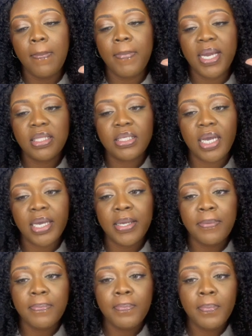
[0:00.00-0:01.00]
my
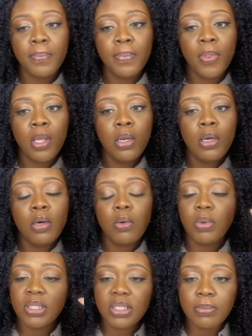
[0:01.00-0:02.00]
time
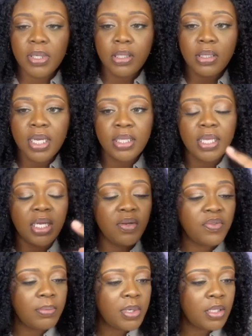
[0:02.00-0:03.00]
once a month, at the end
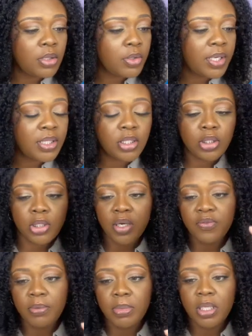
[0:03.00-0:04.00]
of the month or at the start
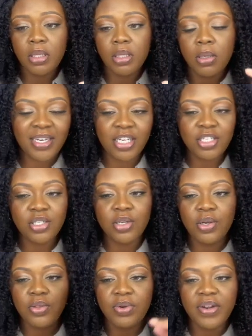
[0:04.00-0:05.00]
of the month, and I just
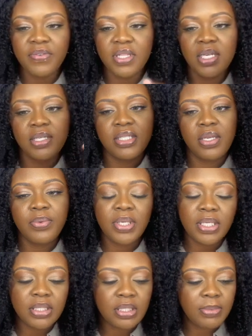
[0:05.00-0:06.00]
go through everything, see what
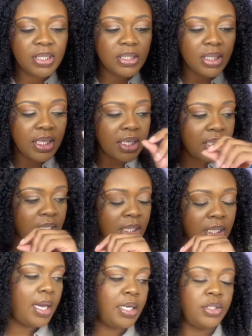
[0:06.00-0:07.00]
needs to be deleted.
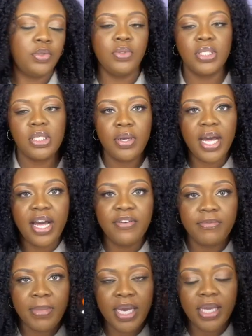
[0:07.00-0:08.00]
I do still have
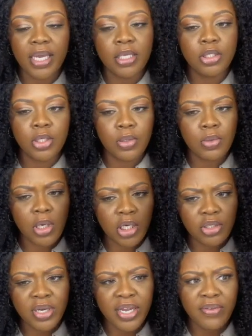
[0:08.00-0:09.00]
my external hard
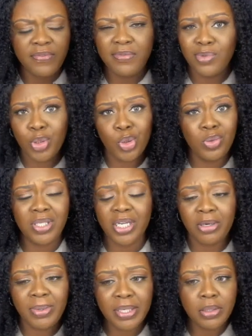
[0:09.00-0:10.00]
drive, 2
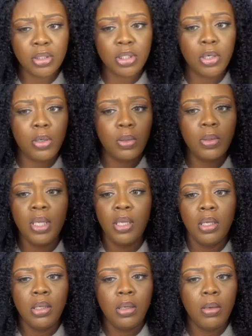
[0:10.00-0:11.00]
terabytes, so
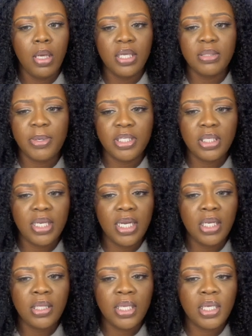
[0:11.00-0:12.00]
especially
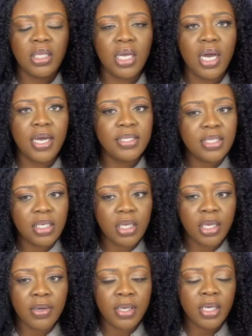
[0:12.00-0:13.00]
anything in the content
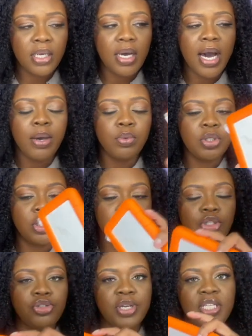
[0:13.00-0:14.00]
area, I would
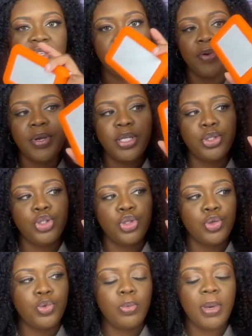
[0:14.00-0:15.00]
just transfer it
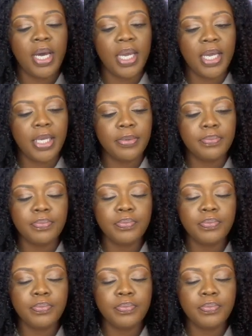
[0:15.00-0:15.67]
to my